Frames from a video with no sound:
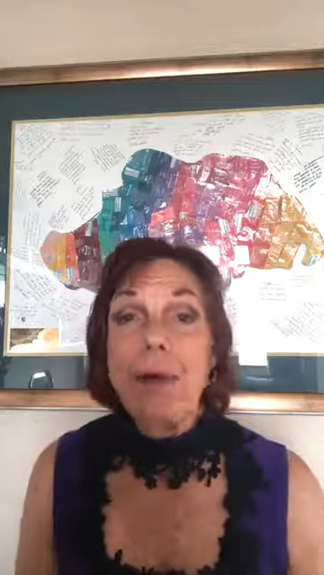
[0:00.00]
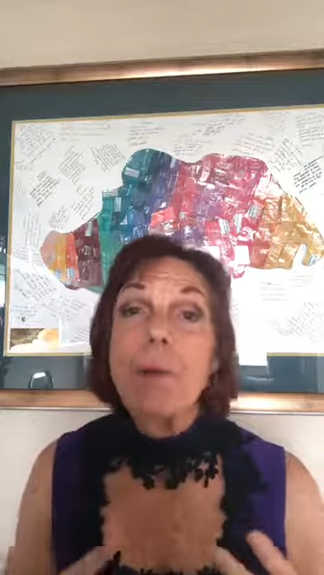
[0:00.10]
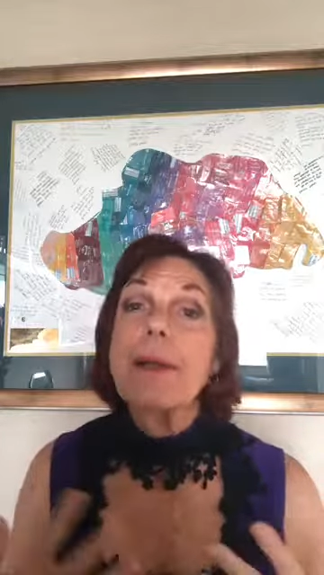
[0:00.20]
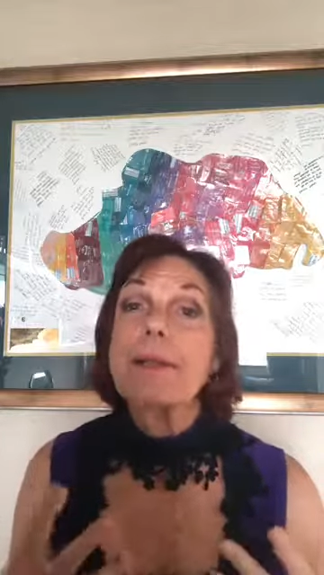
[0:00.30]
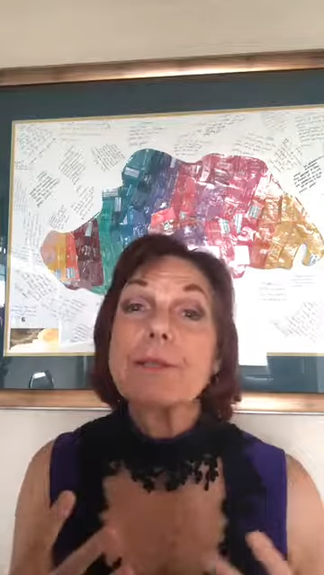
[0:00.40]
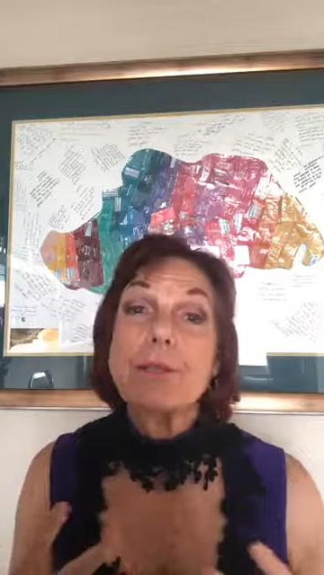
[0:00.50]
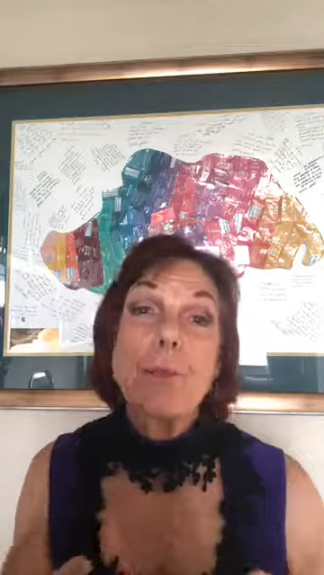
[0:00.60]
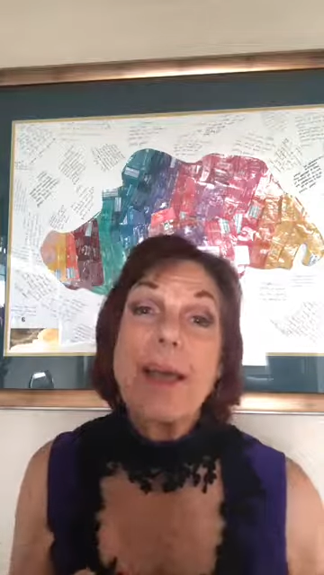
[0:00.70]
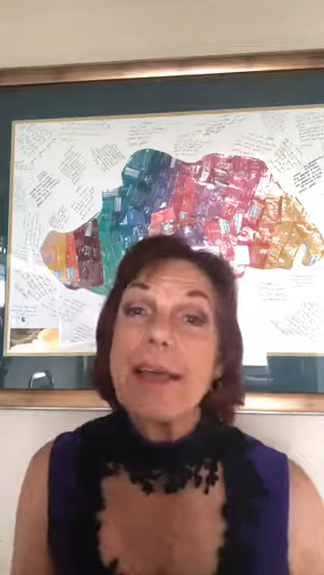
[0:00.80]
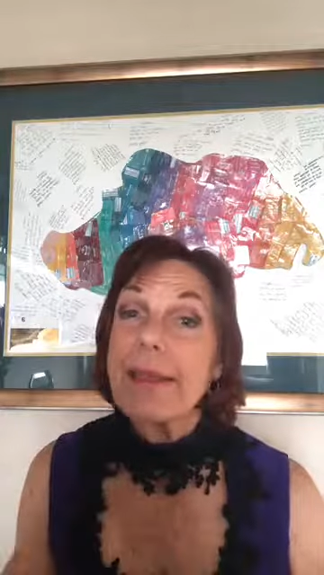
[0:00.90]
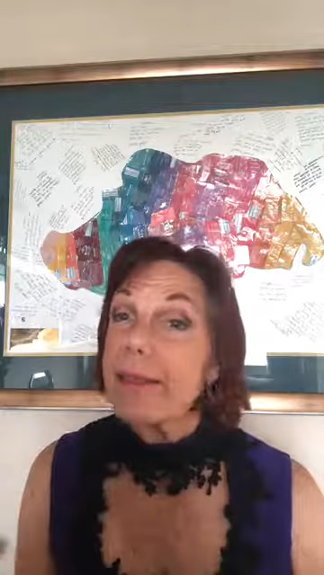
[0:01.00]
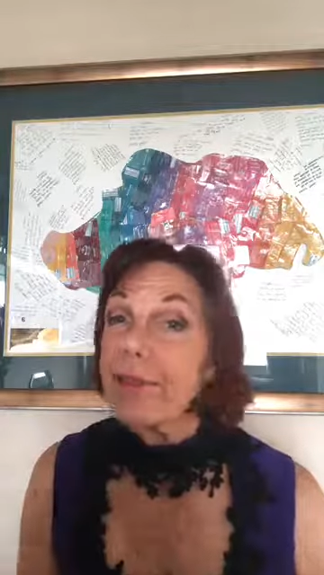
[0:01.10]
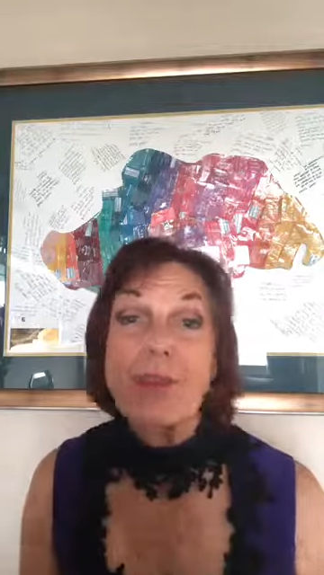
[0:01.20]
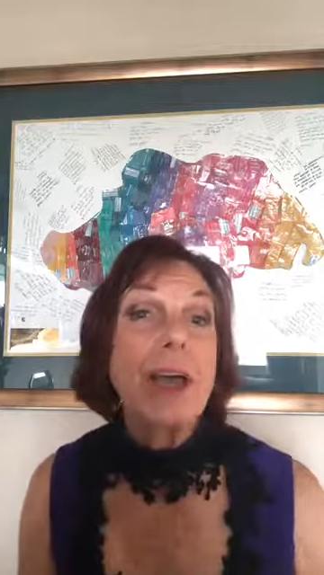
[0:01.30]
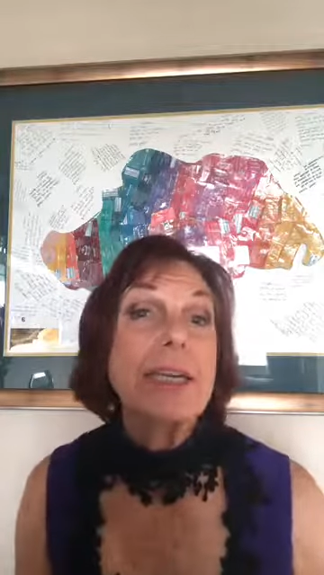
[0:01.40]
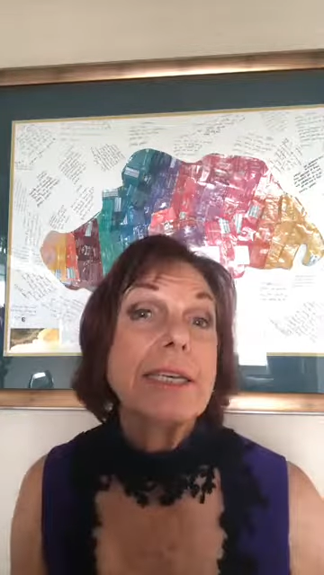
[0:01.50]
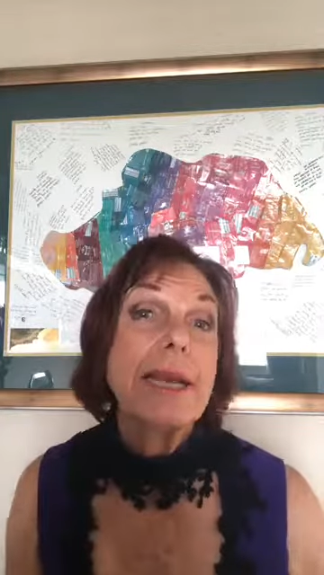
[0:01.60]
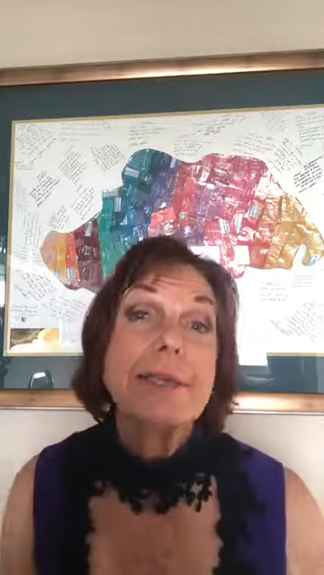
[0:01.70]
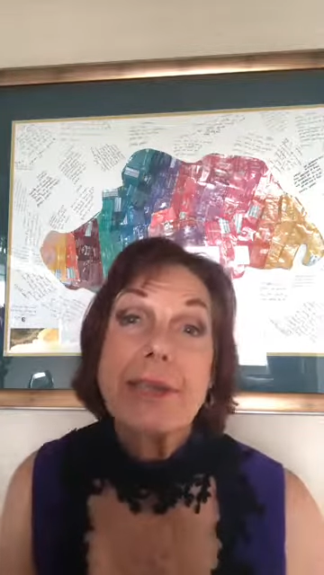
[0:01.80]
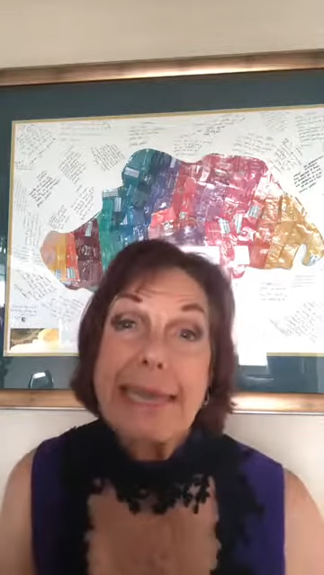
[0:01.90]
oils where the sun
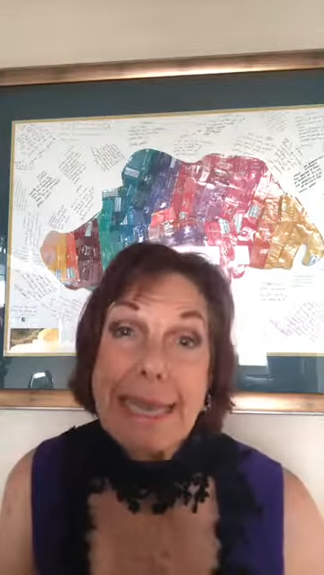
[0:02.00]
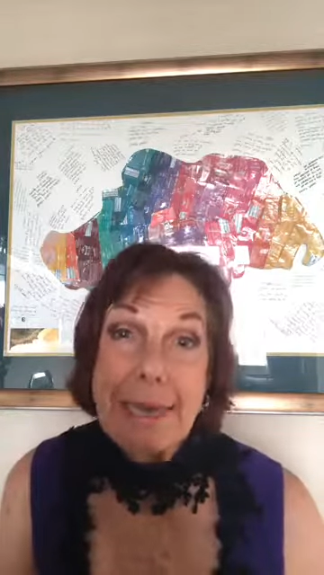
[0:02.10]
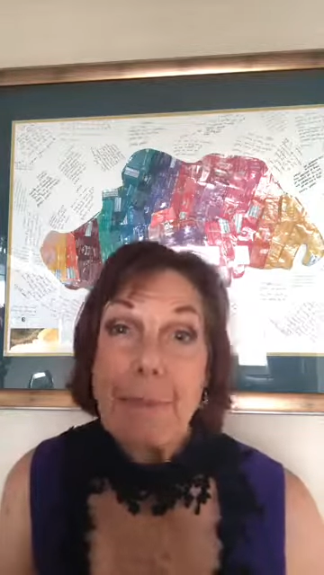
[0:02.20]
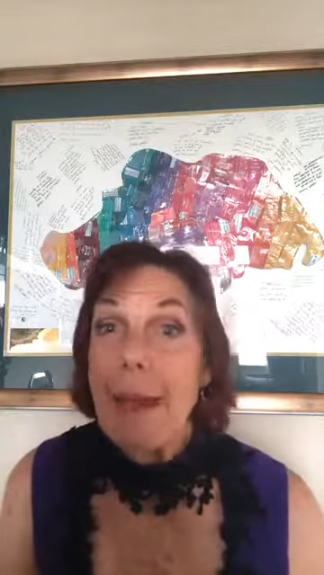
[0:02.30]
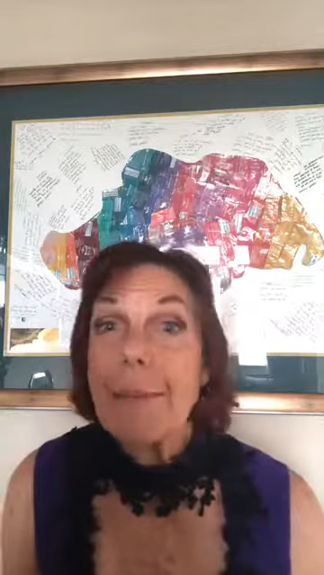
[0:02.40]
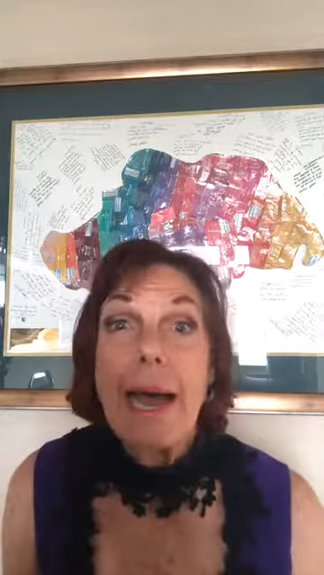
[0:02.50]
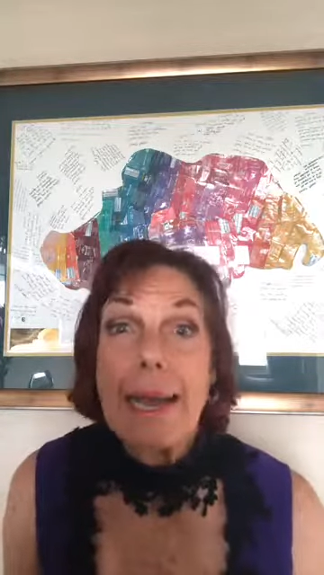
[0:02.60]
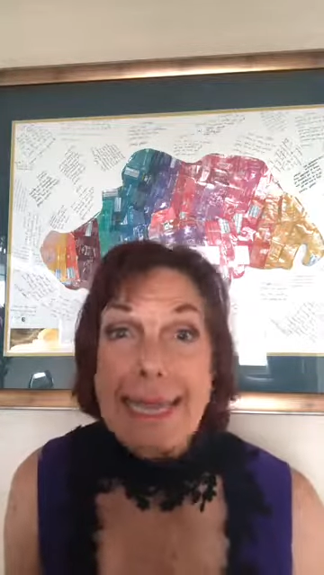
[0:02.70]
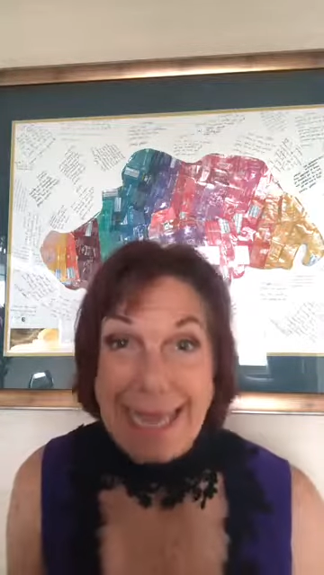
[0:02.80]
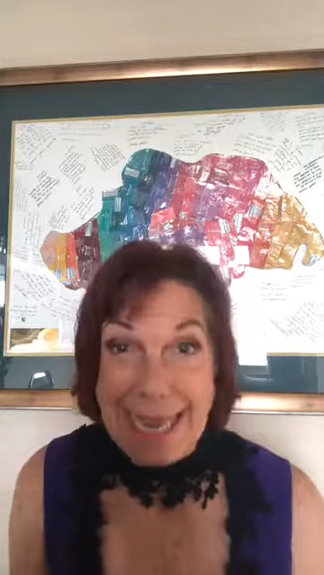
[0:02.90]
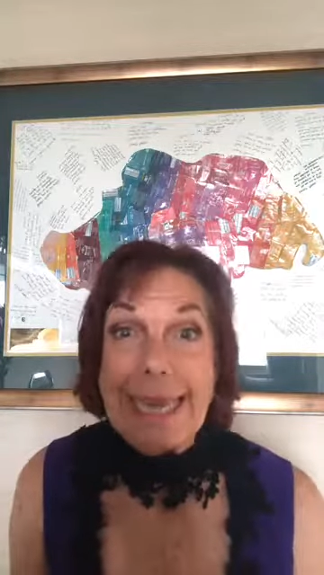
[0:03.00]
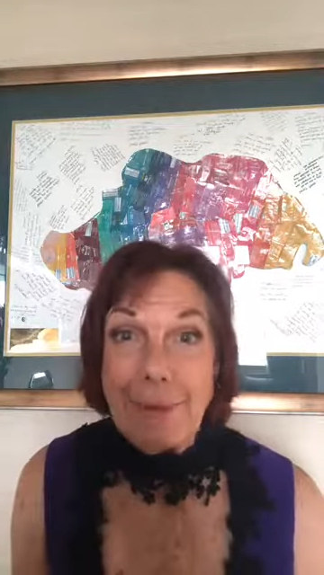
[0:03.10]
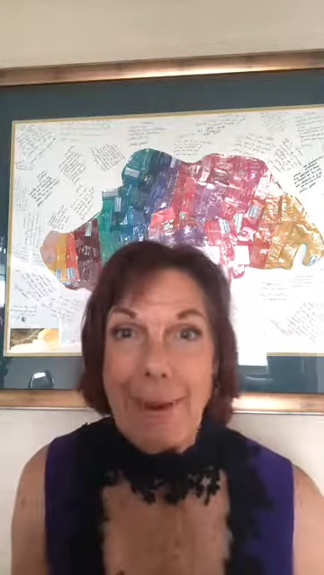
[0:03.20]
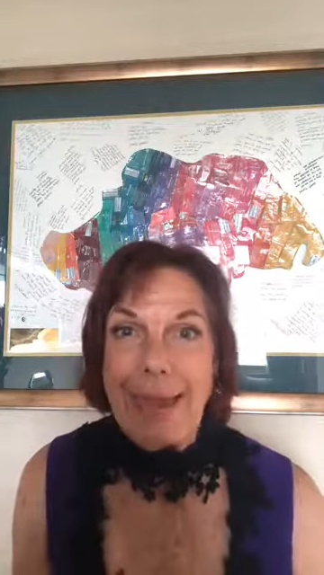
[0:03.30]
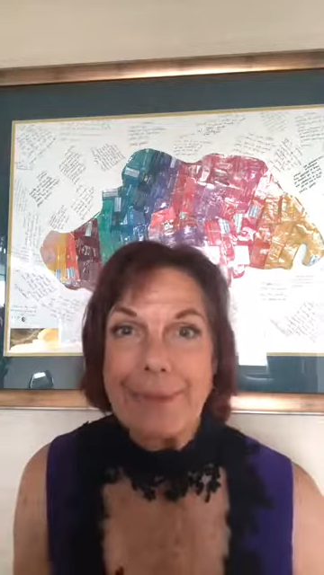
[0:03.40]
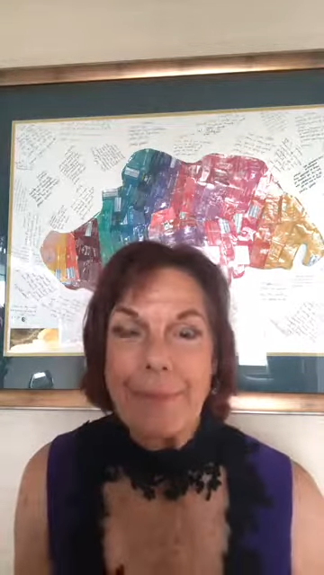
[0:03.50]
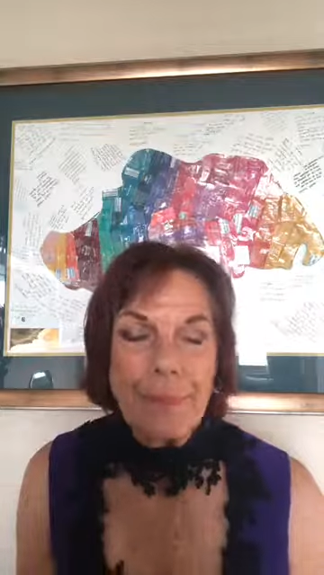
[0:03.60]
doesn't hit my body anyway,